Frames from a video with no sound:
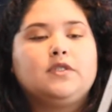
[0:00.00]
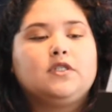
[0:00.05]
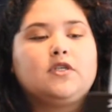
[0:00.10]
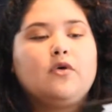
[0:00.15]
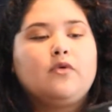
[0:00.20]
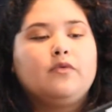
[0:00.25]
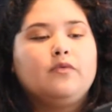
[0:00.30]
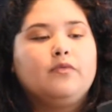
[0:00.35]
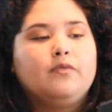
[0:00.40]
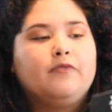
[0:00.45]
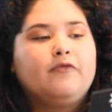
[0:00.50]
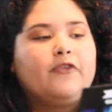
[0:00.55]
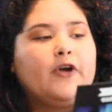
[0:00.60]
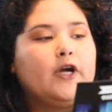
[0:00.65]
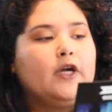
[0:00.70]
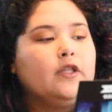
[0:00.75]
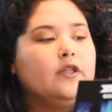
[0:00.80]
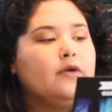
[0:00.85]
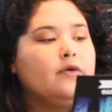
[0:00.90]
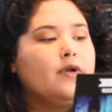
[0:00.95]
So
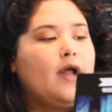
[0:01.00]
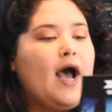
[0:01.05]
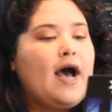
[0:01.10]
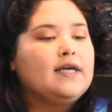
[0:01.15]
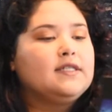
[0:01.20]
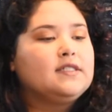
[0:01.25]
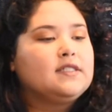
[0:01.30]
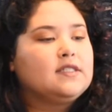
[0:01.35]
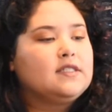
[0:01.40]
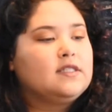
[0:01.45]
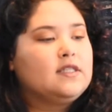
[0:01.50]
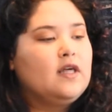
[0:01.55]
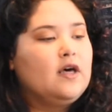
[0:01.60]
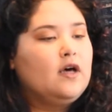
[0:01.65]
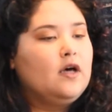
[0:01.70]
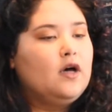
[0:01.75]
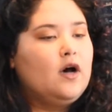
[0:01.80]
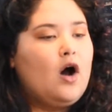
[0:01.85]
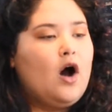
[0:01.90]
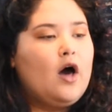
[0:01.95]
Fairyloot asks
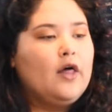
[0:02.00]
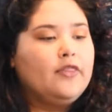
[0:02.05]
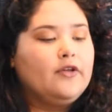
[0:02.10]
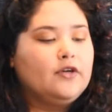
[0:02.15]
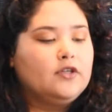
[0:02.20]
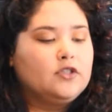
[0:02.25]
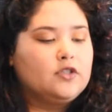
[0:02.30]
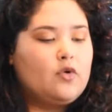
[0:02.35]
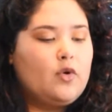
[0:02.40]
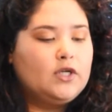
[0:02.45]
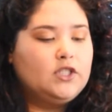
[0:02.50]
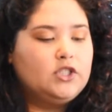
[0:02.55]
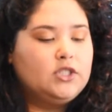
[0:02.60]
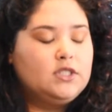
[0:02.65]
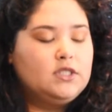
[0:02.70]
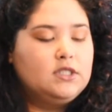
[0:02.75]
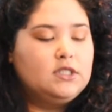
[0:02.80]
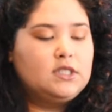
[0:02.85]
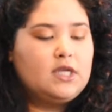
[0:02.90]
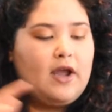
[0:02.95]
the authors
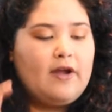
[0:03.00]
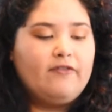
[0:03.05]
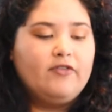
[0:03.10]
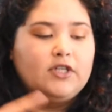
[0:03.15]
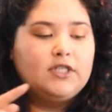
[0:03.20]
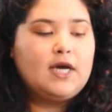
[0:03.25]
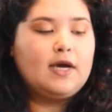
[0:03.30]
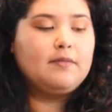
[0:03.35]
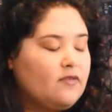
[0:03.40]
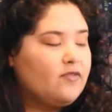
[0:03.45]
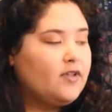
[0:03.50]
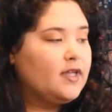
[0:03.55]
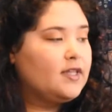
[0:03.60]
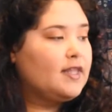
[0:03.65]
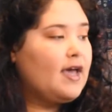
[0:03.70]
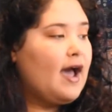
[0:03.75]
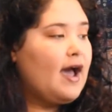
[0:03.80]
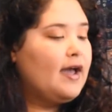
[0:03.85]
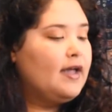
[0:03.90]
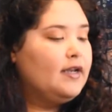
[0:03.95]
questions every time, stuff like
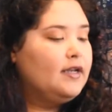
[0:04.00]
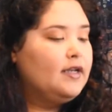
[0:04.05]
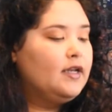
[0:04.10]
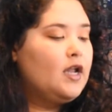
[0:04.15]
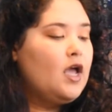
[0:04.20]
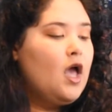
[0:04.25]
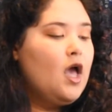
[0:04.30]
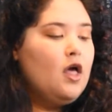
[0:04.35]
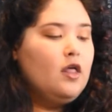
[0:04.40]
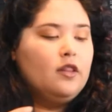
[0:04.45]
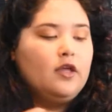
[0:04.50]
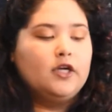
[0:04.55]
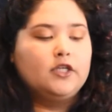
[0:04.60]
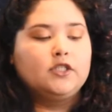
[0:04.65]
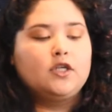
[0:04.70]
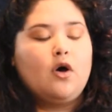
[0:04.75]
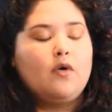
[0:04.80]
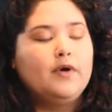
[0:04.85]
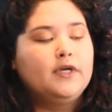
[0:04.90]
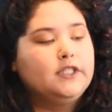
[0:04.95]
that, and there's
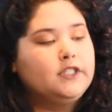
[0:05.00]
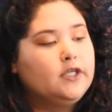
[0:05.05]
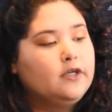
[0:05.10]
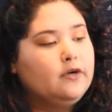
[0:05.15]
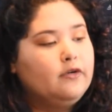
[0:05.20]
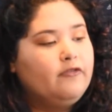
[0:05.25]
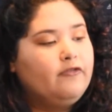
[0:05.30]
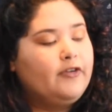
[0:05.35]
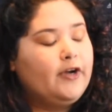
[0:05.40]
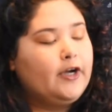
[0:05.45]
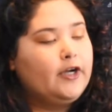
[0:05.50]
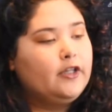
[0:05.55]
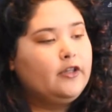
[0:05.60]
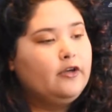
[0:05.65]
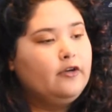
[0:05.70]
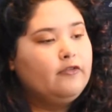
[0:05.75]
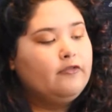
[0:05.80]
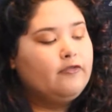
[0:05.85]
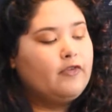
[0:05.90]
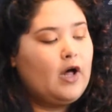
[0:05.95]
always a
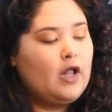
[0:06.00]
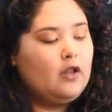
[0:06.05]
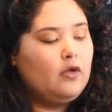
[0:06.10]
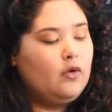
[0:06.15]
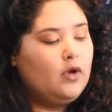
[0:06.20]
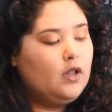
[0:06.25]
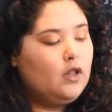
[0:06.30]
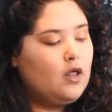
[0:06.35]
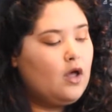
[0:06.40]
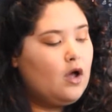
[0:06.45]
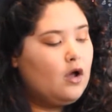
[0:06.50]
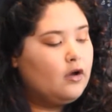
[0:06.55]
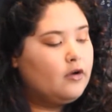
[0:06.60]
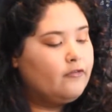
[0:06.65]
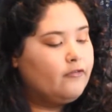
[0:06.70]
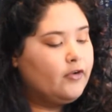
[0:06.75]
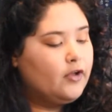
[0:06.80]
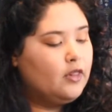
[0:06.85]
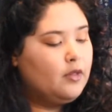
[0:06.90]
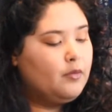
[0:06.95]
Fairyloot follow along
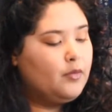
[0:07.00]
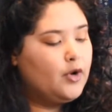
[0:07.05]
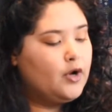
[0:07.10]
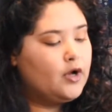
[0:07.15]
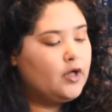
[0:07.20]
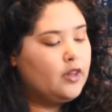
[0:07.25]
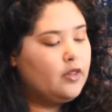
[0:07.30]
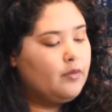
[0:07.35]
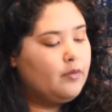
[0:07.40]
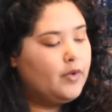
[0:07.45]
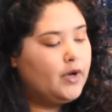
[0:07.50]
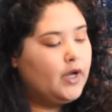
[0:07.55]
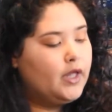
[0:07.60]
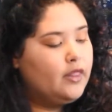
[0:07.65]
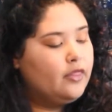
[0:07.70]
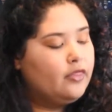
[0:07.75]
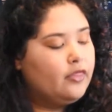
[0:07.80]
for the book of the month.